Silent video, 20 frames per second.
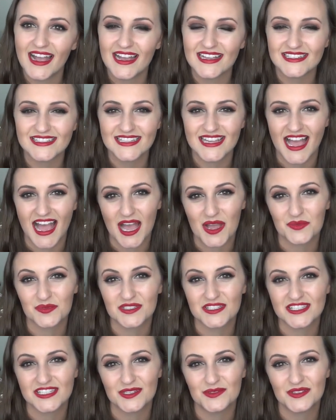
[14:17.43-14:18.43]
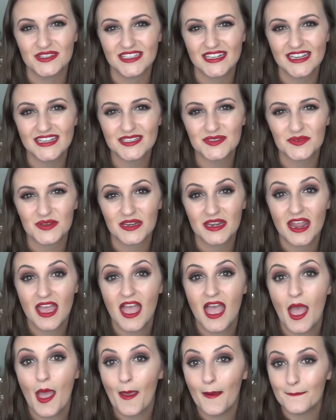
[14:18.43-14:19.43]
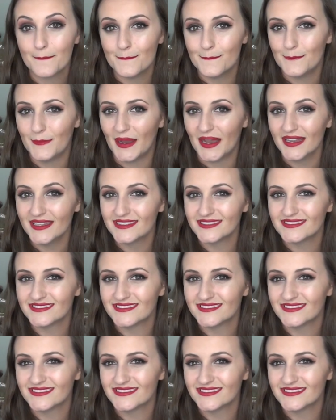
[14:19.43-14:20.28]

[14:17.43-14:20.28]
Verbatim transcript: and I will see you in the next one. Bye!